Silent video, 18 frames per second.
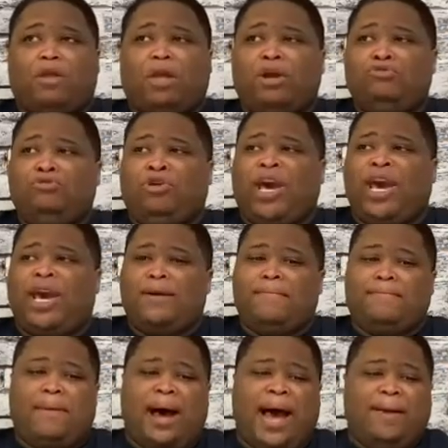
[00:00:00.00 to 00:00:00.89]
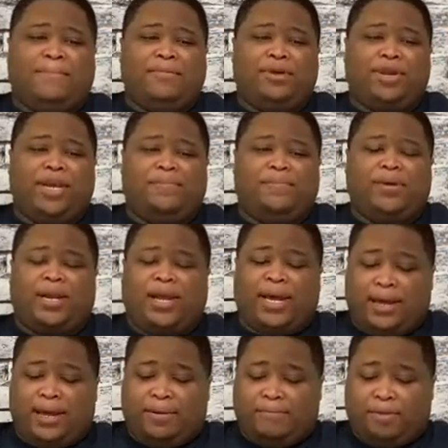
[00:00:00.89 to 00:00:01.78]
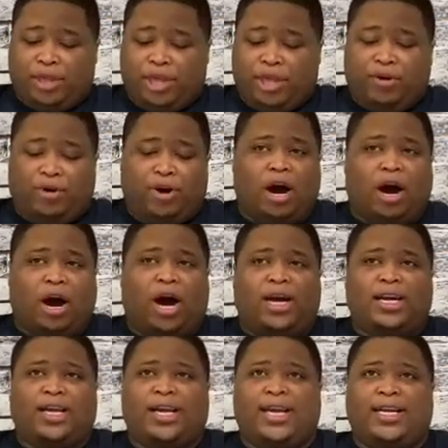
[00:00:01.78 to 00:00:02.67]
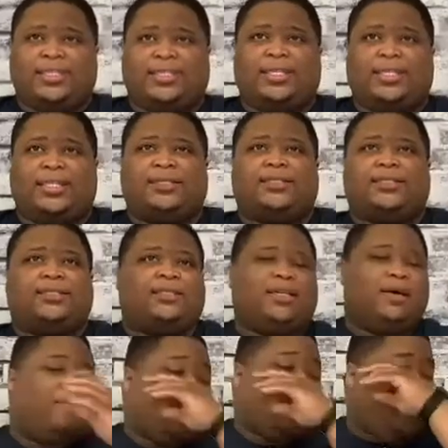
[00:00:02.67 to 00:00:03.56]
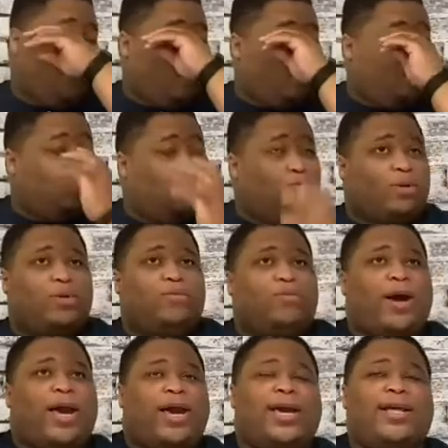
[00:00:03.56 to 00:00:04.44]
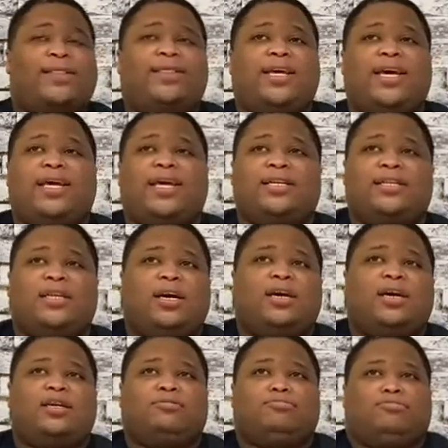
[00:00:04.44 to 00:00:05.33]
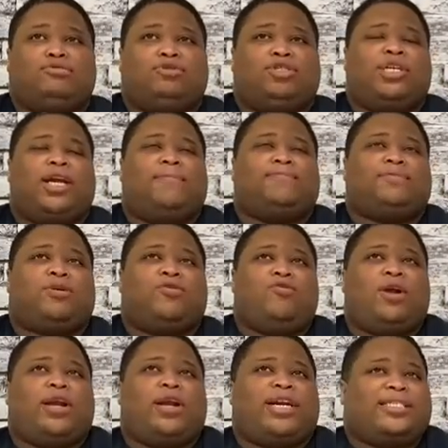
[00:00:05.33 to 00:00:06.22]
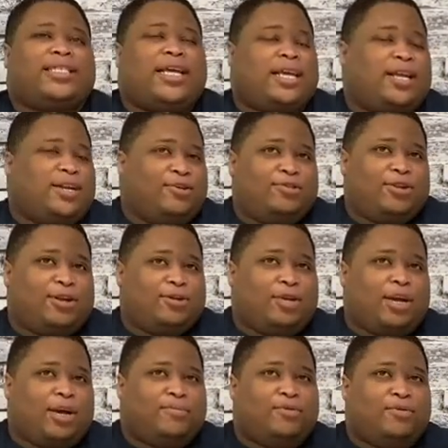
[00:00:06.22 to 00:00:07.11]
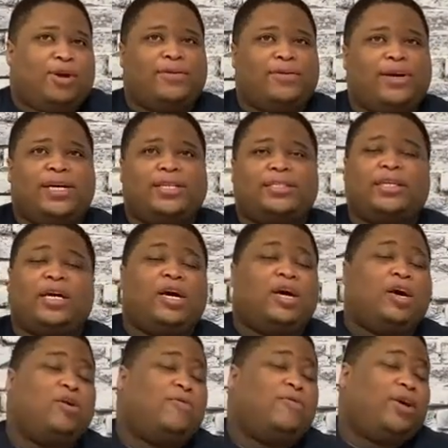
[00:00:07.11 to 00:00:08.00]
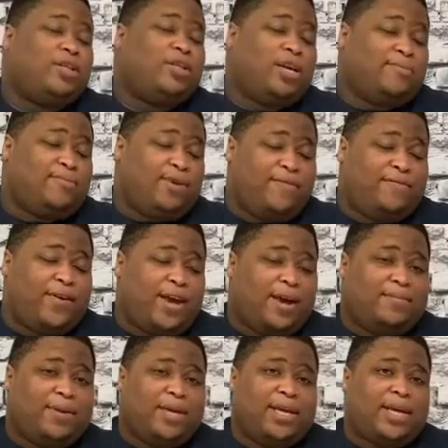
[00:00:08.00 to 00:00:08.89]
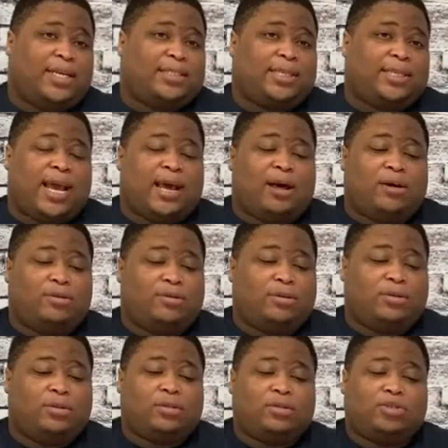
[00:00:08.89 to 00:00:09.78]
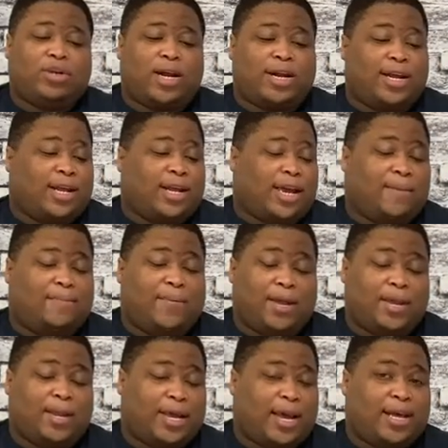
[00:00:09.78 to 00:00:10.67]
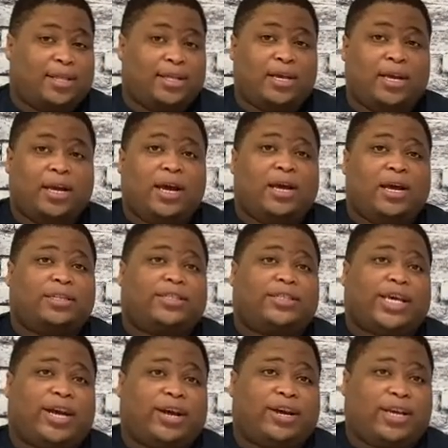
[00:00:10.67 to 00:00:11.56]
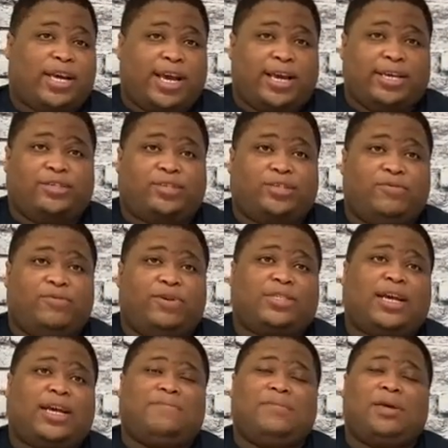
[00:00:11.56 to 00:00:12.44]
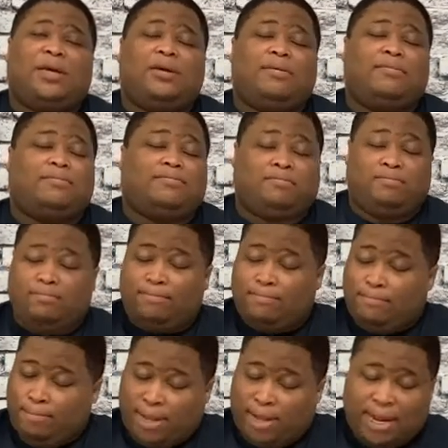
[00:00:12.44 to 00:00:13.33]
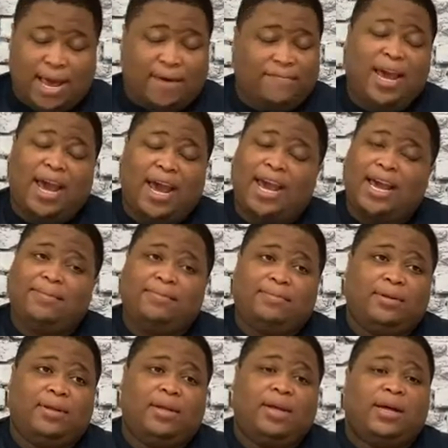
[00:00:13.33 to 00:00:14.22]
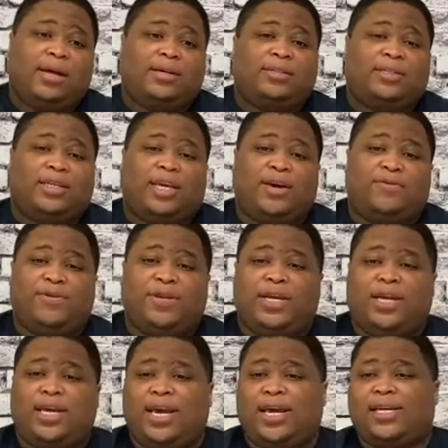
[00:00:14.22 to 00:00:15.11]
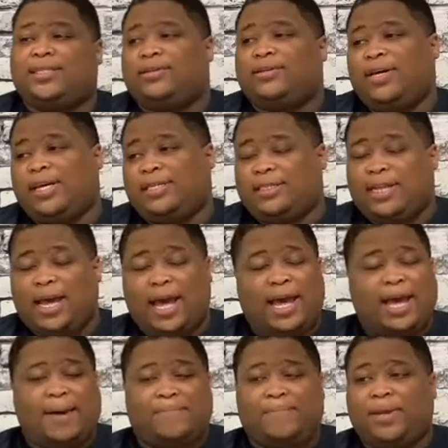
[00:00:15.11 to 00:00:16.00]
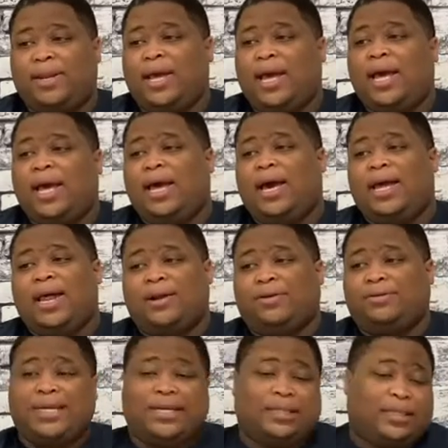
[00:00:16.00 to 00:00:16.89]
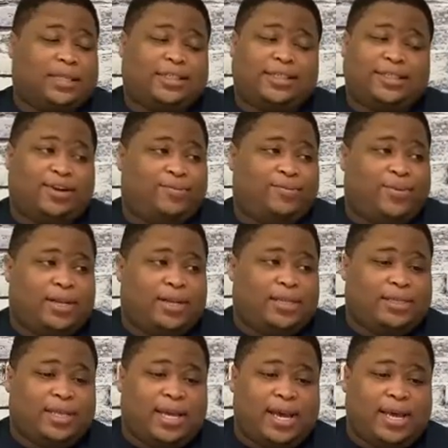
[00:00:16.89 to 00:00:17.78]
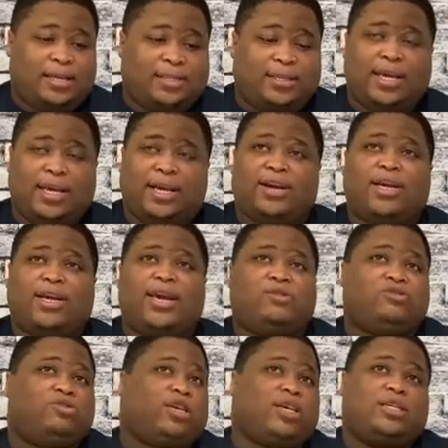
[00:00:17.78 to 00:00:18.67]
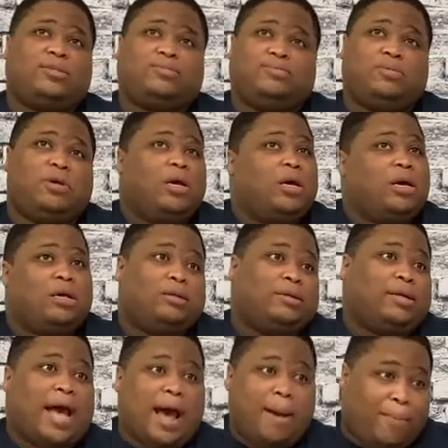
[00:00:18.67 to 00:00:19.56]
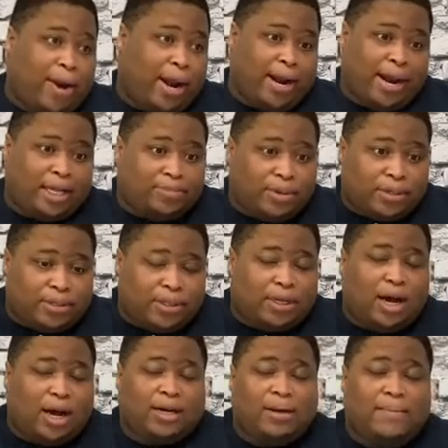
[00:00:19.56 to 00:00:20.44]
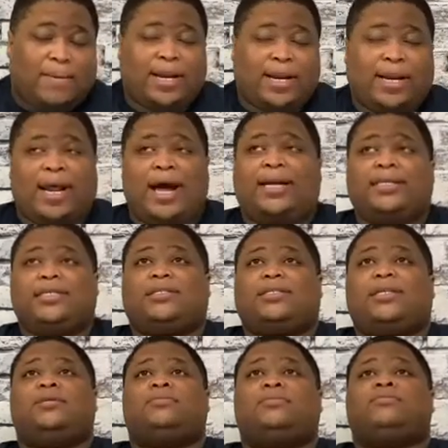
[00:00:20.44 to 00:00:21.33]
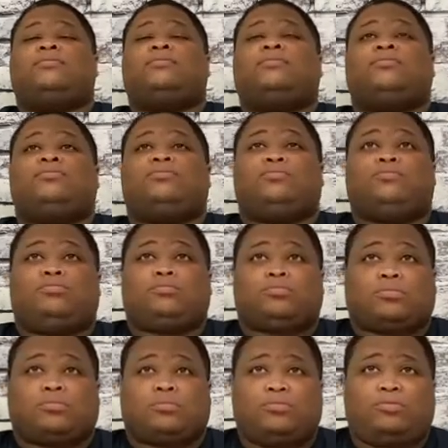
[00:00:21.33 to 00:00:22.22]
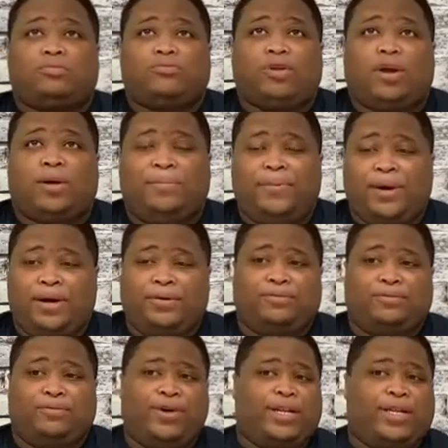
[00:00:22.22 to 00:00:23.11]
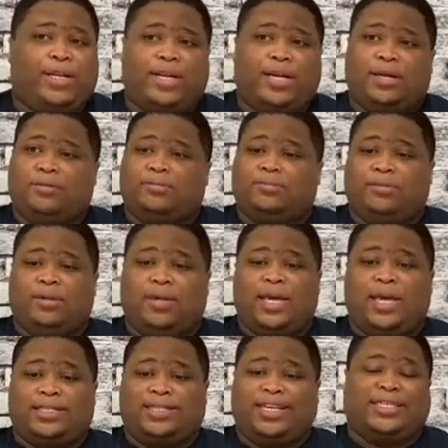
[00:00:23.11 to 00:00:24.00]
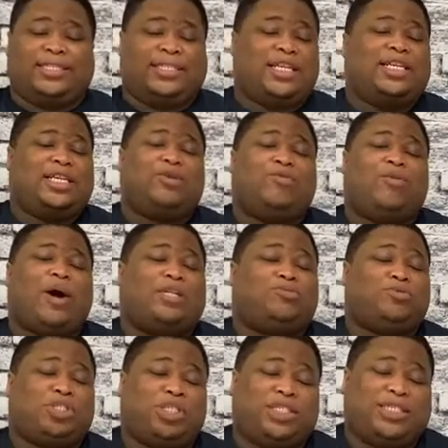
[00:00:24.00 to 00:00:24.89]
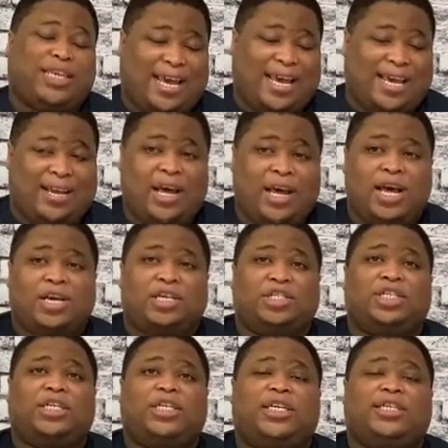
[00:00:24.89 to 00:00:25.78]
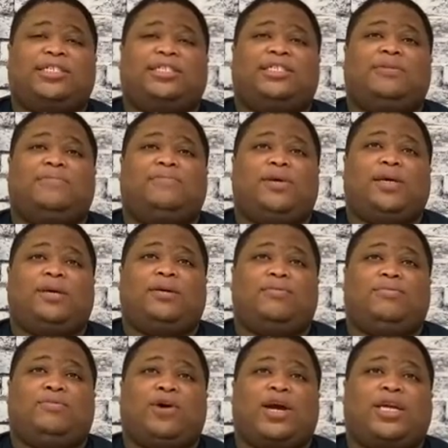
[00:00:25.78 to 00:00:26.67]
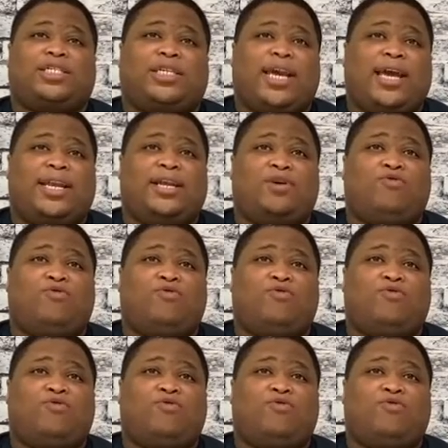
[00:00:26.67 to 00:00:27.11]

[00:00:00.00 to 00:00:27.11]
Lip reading: You can't mind manipulate your audiences to be on you one way and then jump the quarter because they didn't know who the young boy was. Well, the young boy family is now trying to get a campaign together to get her canceled, which, I mean, many have came to get Wendy canceled. It has not happened. And I don't think this is going to be the thing to get her canceled because I'm probably the last person talking about it, honestly. But Wendy is that she needs to watch what she's saying. She needs to be more educated.